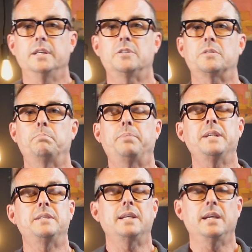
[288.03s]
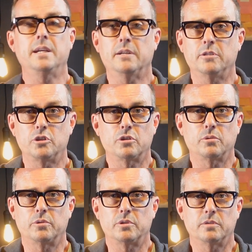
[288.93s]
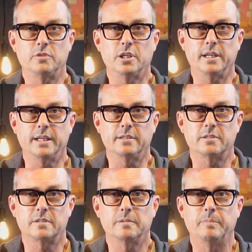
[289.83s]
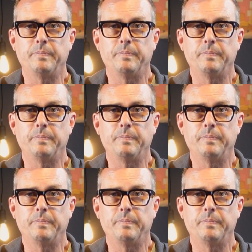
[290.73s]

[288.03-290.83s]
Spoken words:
it's by standing on the shoulders of giants.